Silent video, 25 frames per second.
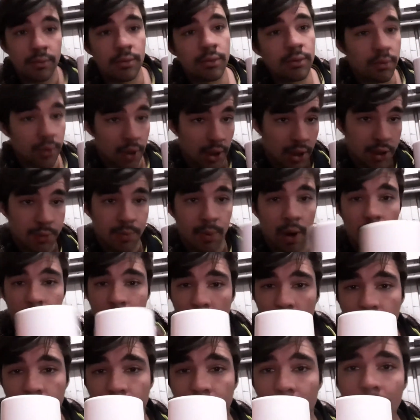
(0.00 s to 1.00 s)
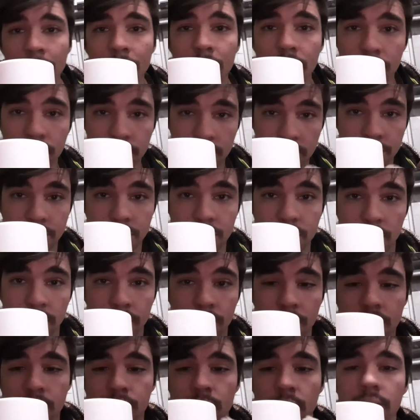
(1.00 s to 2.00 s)
like a spray paint cap, just like
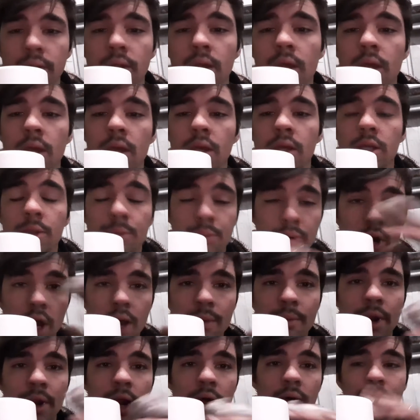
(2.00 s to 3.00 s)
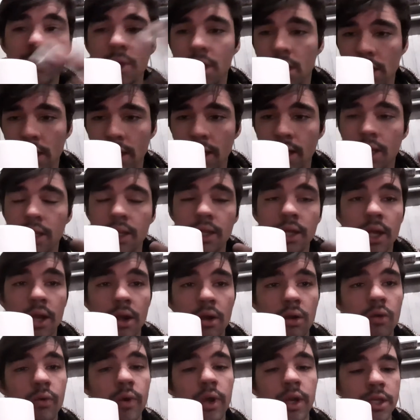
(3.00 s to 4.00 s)
this one, you prime it up, you clean it, you get it
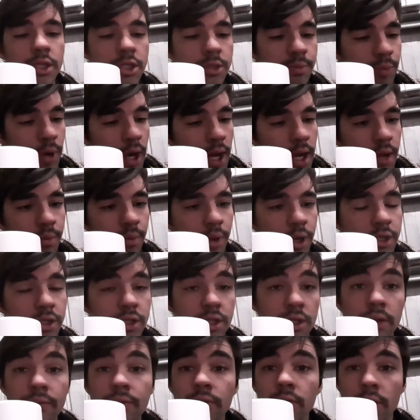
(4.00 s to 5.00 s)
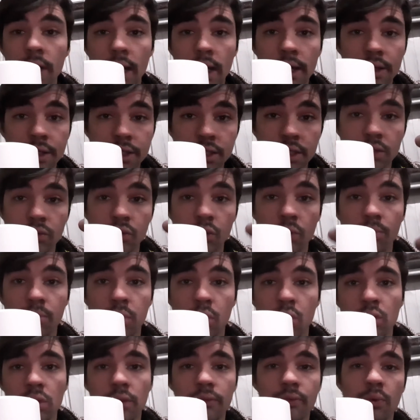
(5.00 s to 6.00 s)
all ready, you spray a bunch of different colours into a
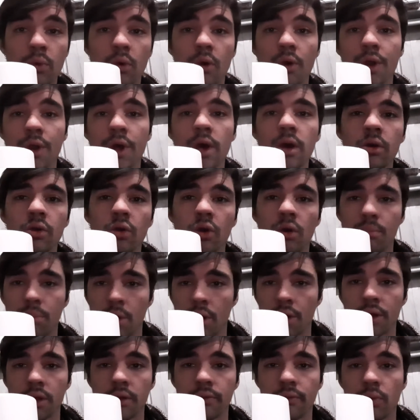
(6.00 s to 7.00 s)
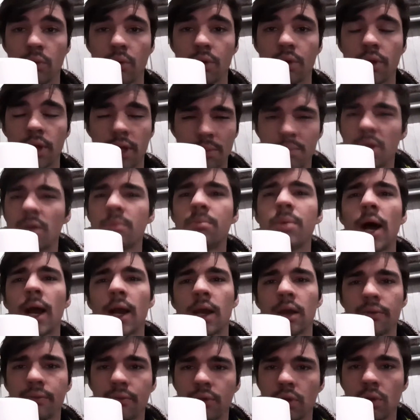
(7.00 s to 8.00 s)
pool of water, or a body of water, like a big
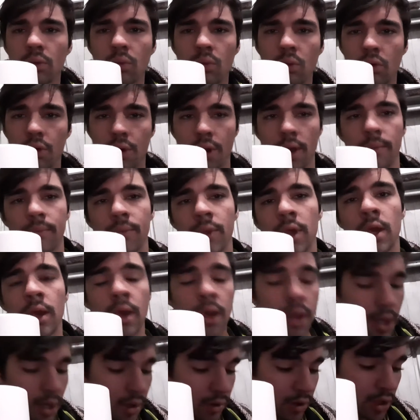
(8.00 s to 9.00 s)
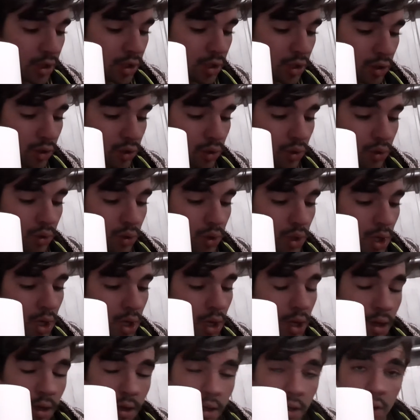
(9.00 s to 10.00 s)
bucket full of water, and then you
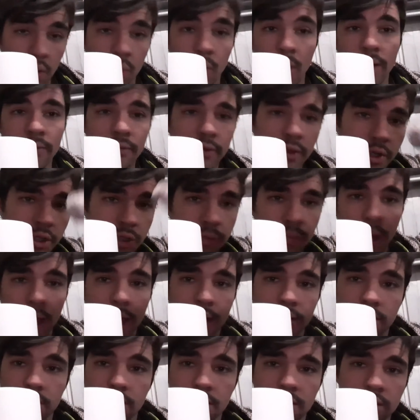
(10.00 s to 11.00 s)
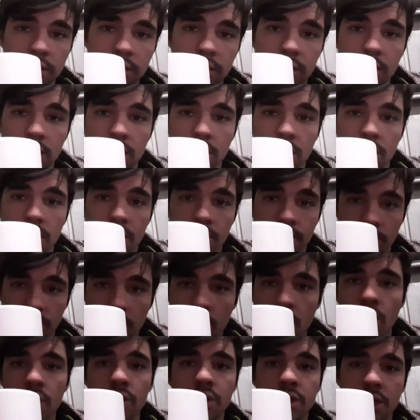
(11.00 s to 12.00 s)
wait for those paints to
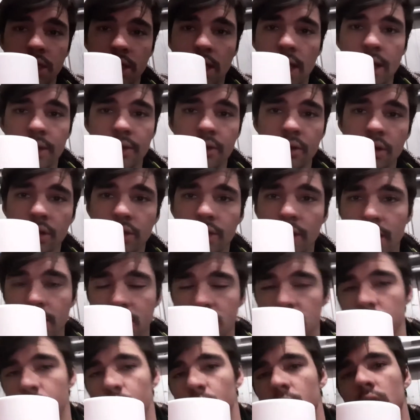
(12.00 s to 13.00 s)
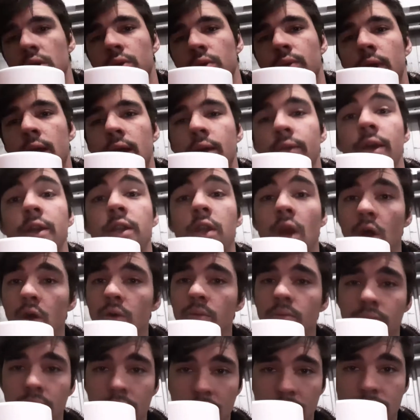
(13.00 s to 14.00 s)
merge together and they swill around. They
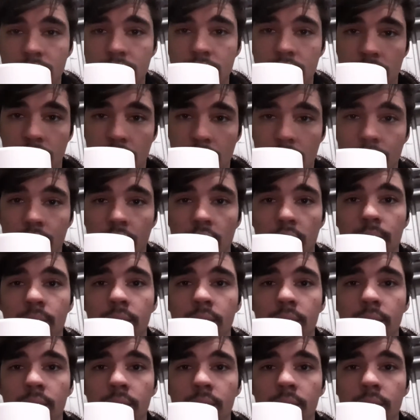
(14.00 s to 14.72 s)
don't mix together.